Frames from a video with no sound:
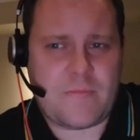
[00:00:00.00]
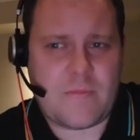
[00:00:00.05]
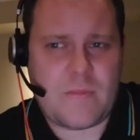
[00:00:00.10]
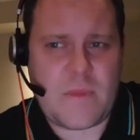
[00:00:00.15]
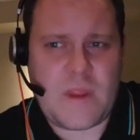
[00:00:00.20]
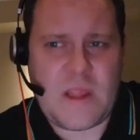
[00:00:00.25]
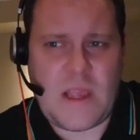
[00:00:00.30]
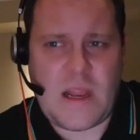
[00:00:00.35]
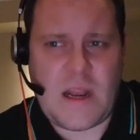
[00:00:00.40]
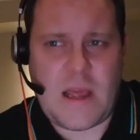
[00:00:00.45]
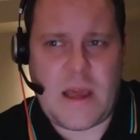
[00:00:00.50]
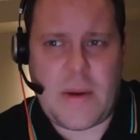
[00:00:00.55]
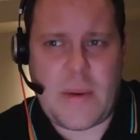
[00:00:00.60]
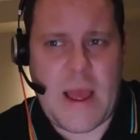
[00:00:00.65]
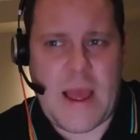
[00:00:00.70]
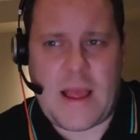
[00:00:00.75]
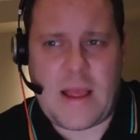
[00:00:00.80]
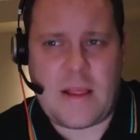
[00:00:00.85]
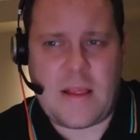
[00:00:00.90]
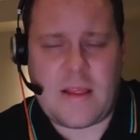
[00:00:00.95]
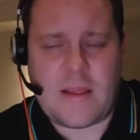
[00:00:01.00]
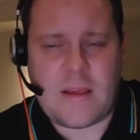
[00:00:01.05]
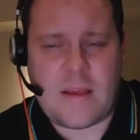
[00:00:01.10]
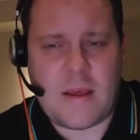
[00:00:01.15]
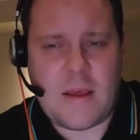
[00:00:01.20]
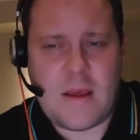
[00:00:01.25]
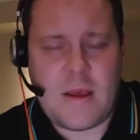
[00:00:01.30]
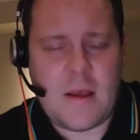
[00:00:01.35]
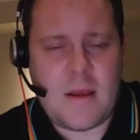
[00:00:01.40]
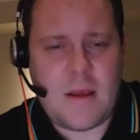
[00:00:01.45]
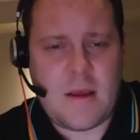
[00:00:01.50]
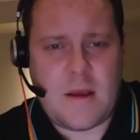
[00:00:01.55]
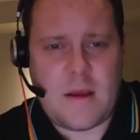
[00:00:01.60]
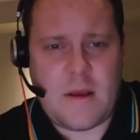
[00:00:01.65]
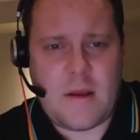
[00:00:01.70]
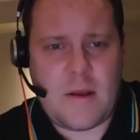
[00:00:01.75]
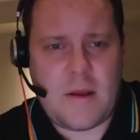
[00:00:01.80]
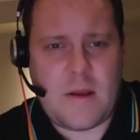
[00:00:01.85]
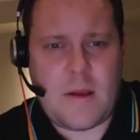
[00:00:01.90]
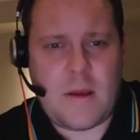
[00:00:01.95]
and
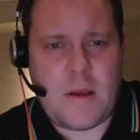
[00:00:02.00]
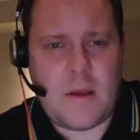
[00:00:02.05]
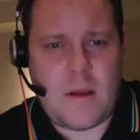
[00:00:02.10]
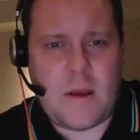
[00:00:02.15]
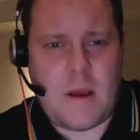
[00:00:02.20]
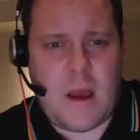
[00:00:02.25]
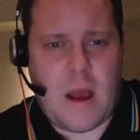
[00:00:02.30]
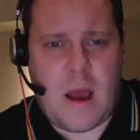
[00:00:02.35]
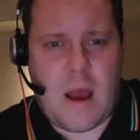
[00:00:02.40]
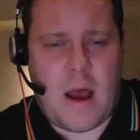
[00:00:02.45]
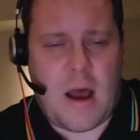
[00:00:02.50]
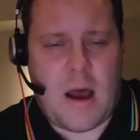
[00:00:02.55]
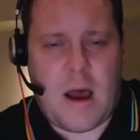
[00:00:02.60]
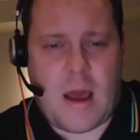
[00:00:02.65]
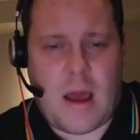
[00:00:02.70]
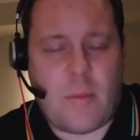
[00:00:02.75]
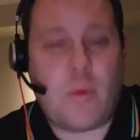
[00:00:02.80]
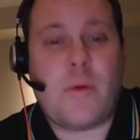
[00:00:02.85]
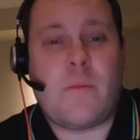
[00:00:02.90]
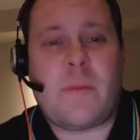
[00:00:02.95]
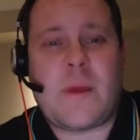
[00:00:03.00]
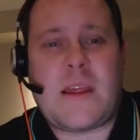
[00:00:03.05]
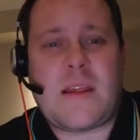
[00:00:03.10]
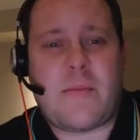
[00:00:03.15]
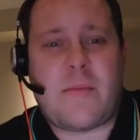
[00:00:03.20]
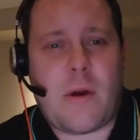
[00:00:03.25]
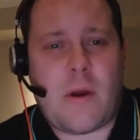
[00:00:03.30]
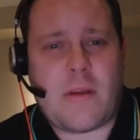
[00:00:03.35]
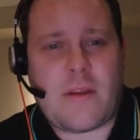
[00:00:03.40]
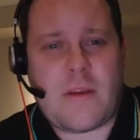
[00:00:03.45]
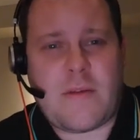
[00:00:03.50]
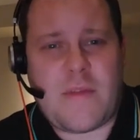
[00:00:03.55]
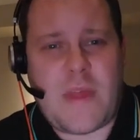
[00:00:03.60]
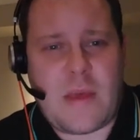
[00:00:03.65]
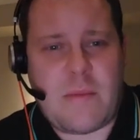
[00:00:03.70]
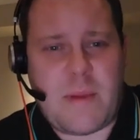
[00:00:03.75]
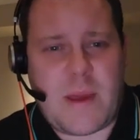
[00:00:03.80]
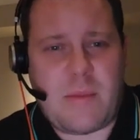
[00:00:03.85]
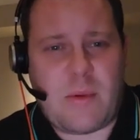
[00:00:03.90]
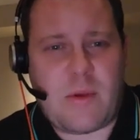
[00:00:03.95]
I wouldn't be surprised if
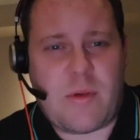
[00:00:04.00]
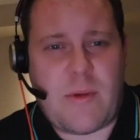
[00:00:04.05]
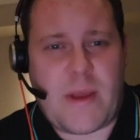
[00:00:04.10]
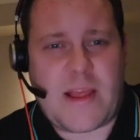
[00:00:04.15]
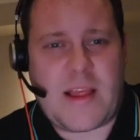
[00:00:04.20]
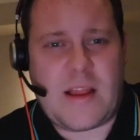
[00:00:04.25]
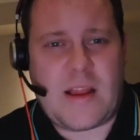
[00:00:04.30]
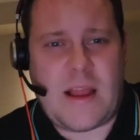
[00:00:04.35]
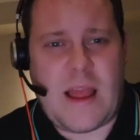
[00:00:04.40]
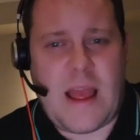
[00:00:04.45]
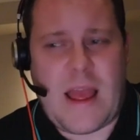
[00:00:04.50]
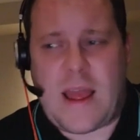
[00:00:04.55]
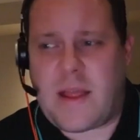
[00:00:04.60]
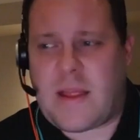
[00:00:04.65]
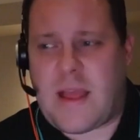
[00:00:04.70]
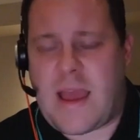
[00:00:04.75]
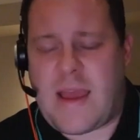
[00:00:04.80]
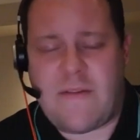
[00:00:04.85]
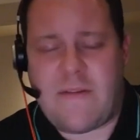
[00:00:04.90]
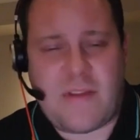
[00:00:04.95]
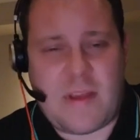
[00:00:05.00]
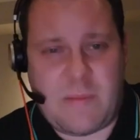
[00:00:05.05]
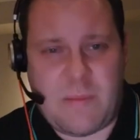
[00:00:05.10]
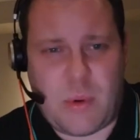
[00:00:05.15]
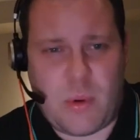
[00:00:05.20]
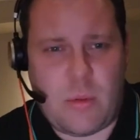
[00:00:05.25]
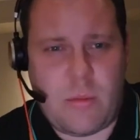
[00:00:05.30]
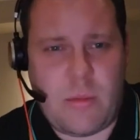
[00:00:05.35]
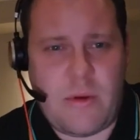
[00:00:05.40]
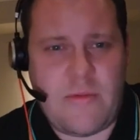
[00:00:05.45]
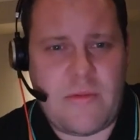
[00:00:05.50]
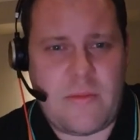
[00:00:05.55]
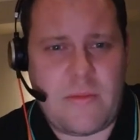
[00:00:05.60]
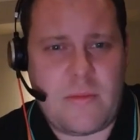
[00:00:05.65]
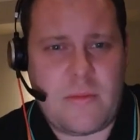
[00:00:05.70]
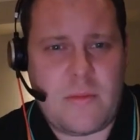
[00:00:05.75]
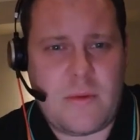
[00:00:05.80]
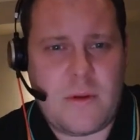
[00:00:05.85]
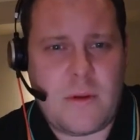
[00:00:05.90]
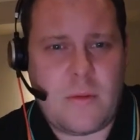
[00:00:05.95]
there's people sweating at AFC Bournemouth.
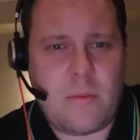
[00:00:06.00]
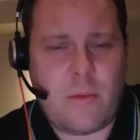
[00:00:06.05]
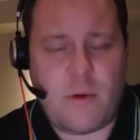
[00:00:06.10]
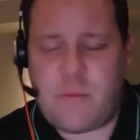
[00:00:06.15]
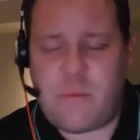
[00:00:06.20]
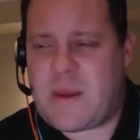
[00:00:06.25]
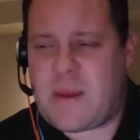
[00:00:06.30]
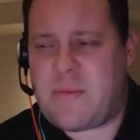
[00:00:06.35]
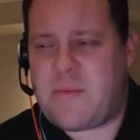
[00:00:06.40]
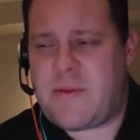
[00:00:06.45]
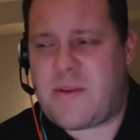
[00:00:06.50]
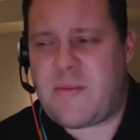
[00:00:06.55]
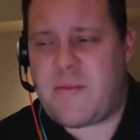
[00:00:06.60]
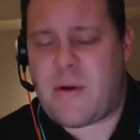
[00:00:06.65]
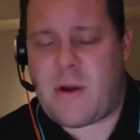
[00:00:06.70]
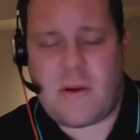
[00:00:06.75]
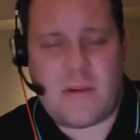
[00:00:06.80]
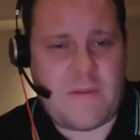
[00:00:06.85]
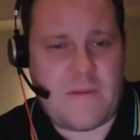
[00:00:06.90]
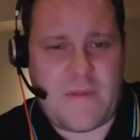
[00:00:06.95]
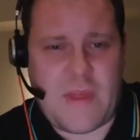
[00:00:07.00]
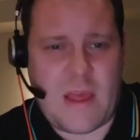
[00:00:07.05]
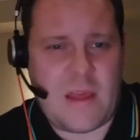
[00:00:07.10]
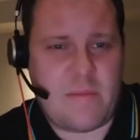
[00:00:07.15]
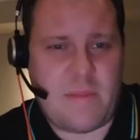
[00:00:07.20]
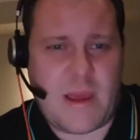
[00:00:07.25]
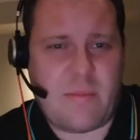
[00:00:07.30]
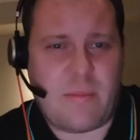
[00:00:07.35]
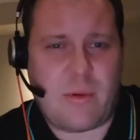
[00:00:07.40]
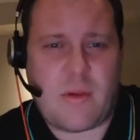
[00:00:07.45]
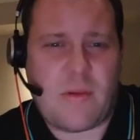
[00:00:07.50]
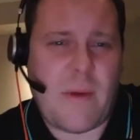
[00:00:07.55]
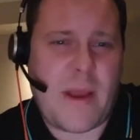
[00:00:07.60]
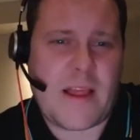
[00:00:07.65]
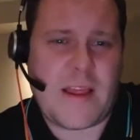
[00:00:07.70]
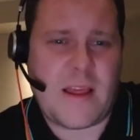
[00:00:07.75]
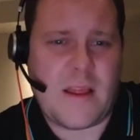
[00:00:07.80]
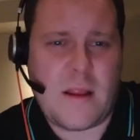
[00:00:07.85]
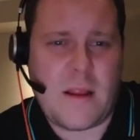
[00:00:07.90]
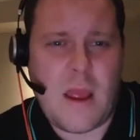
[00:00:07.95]
Wouldn't be surprised if there's people
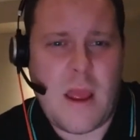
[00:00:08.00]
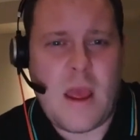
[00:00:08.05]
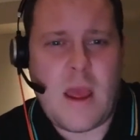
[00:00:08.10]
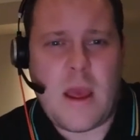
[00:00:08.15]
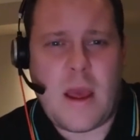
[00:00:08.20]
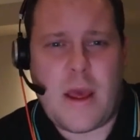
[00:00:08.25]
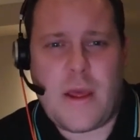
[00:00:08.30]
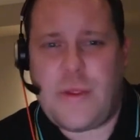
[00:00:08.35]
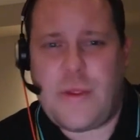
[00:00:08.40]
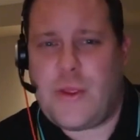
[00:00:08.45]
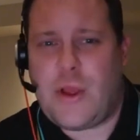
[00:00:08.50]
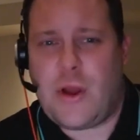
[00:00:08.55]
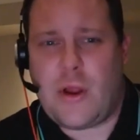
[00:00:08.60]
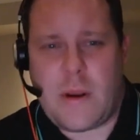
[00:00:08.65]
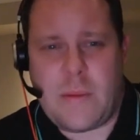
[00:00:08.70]
sweating at Nottingham